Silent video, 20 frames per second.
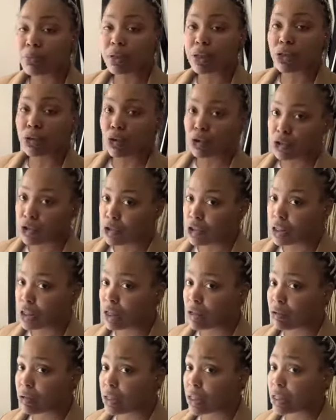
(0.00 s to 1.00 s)
ultrasound
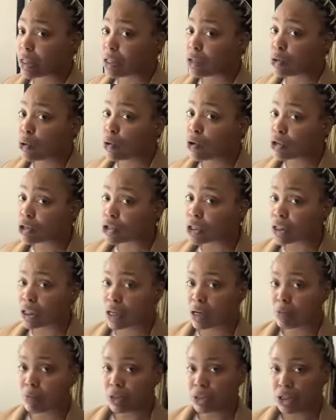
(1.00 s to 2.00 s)
is an ultrasound
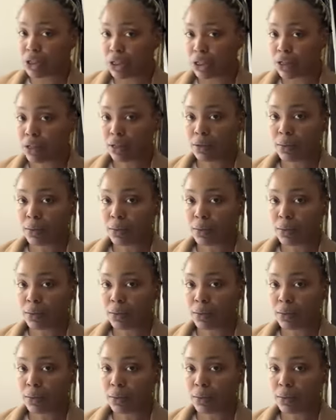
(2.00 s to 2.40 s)
machine.